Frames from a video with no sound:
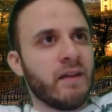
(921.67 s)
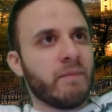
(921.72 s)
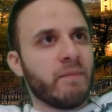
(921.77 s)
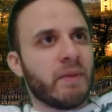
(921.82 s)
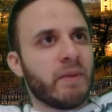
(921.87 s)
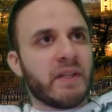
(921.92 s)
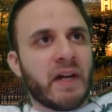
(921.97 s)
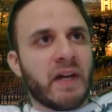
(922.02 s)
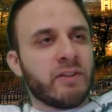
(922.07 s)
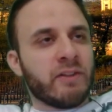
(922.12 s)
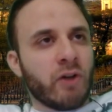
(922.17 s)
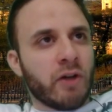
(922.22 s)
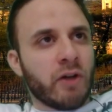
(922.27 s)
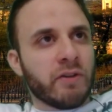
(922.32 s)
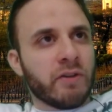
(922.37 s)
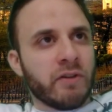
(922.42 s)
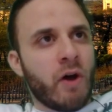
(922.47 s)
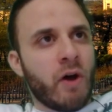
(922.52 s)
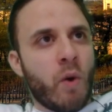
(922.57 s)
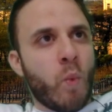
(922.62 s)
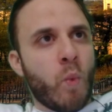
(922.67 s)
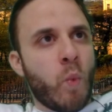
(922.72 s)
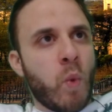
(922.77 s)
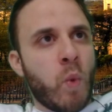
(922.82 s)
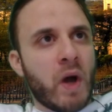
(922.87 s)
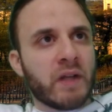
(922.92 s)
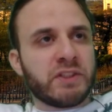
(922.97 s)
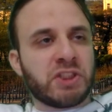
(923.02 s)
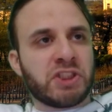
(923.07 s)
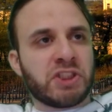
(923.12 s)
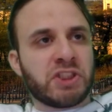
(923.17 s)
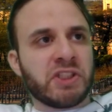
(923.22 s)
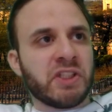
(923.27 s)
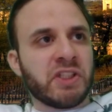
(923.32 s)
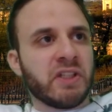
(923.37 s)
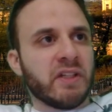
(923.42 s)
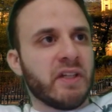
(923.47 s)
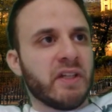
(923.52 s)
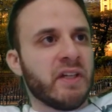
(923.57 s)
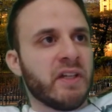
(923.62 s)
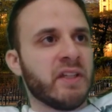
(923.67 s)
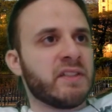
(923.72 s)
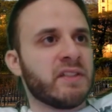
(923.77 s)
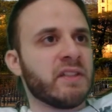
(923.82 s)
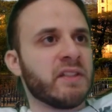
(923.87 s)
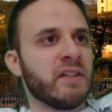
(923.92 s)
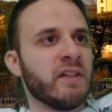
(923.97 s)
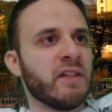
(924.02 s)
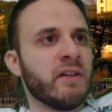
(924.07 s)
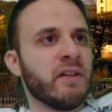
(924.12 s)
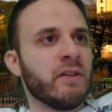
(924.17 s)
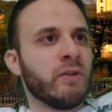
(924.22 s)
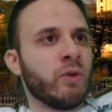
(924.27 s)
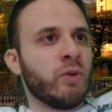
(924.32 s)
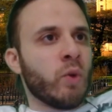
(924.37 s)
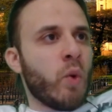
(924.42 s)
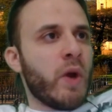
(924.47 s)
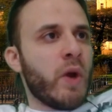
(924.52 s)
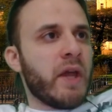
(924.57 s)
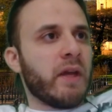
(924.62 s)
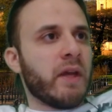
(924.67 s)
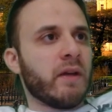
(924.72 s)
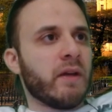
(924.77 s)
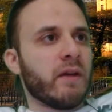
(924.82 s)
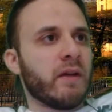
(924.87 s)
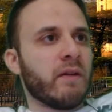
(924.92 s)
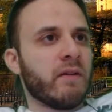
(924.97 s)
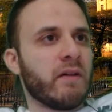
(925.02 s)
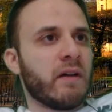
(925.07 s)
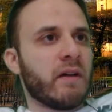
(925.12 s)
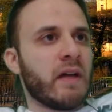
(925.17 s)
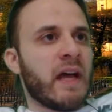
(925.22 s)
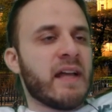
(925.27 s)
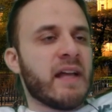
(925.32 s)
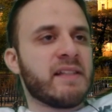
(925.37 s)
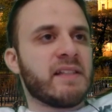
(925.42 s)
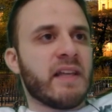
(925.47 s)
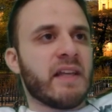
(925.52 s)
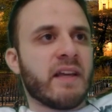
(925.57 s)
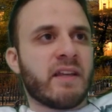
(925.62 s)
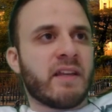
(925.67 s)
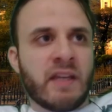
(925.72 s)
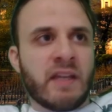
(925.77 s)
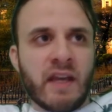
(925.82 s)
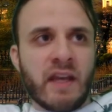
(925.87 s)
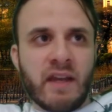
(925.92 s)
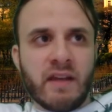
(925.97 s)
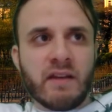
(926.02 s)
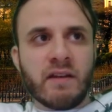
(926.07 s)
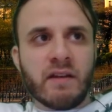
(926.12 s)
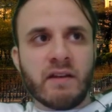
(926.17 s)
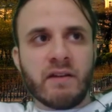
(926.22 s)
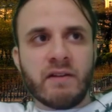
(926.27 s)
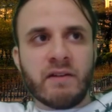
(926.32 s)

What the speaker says: But I don't know what she is doing as a king.